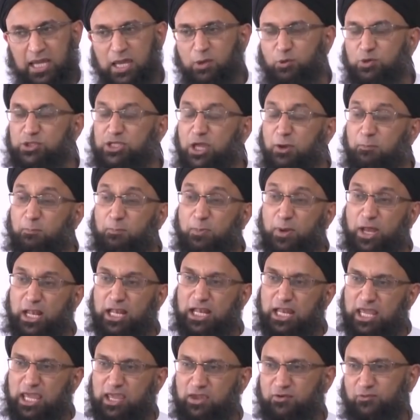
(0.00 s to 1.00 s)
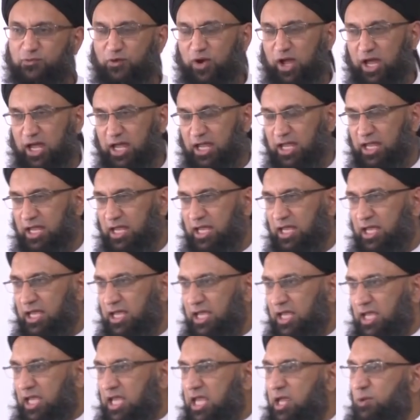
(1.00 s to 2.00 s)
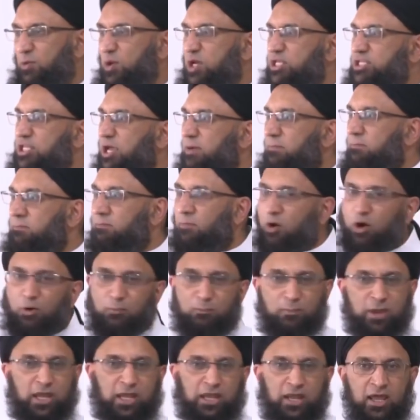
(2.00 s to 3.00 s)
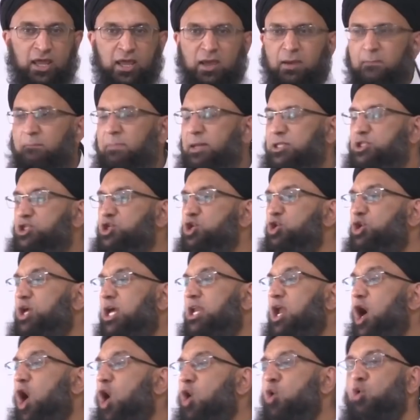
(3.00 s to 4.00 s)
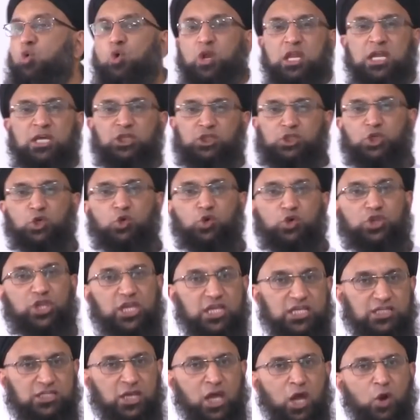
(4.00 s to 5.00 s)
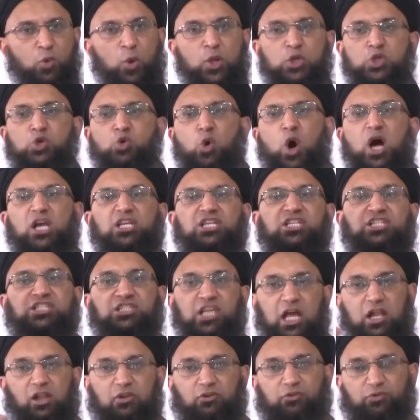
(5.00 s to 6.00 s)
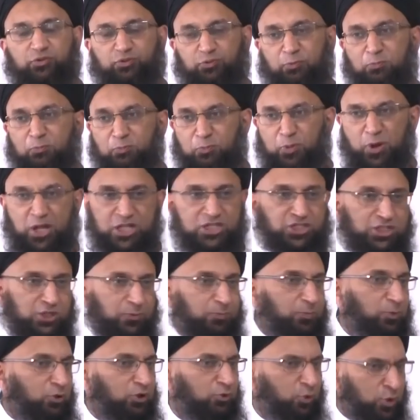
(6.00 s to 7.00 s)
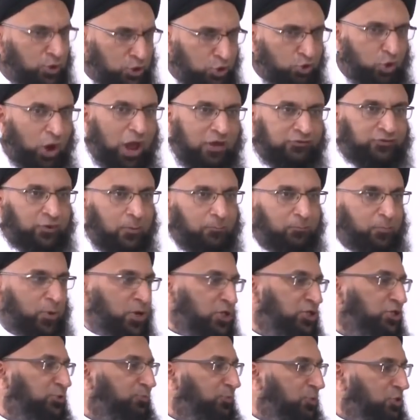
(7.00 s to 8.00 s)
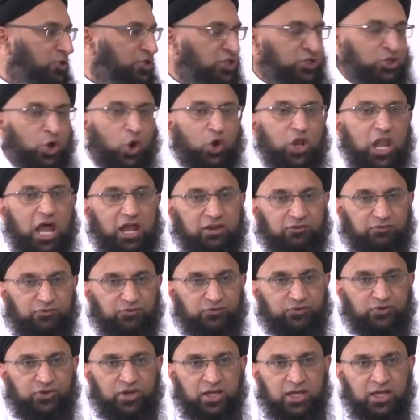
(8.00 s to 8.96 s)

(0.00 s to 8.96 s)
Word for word: He was a believer. He was a mu'min. But you can only do this when you are self-principled, when you have some principles in your life.